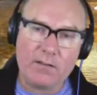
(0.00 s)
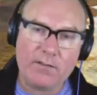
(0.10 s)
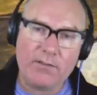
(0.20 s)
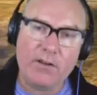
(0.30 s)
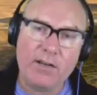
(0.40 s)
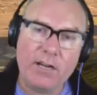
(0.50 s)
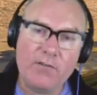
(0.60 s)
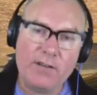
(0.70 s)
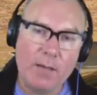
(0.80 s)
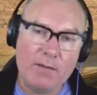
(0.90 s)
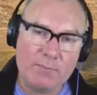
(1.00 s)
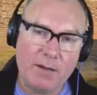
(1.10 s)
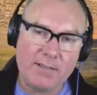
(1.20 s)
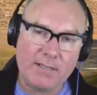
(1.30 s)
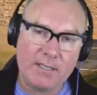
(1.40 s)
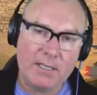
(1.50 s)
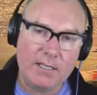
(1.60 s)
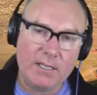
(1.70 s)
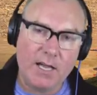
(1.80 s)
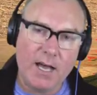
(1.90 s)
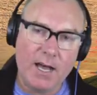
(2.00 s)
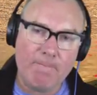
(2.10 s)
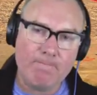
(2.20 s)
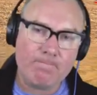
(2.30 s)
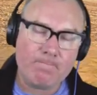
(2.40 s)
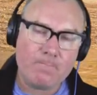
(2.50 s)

1300 damage basically um,